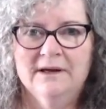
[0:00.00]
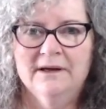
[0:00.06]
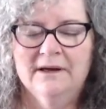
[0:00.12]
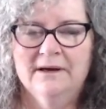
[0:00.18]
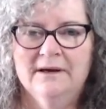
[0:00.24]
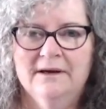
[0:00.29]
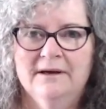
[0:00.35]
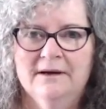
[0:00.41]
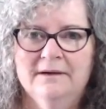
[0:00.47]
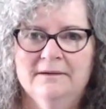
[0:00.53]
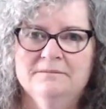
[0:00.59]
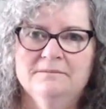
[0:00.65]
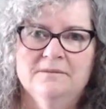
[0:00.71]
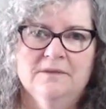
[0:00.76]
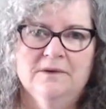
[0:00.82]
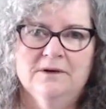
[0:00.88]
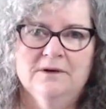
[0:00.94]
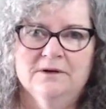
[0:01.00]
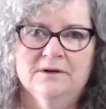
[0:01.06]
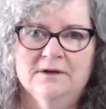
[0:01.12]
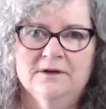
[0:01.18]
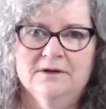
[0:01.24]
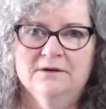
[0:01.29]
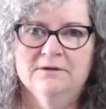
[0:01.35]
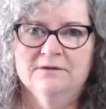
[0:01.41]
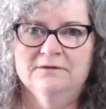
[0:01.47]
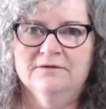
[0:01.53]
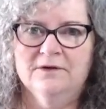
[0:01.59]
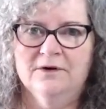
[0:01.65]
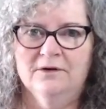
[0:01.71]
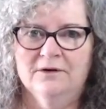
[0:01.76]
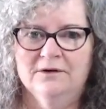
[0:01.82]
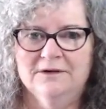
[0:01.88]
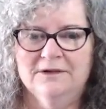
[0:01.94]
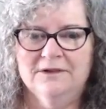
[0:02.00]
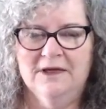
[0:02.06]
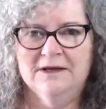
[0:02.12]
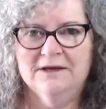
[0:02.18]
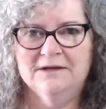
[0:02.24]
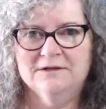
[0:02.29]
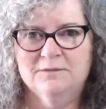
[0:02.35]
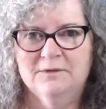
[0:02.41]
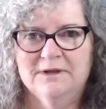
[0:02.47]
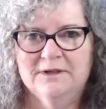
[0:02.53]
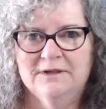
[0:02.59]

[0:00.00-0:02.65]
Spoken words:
you know, that you've got things with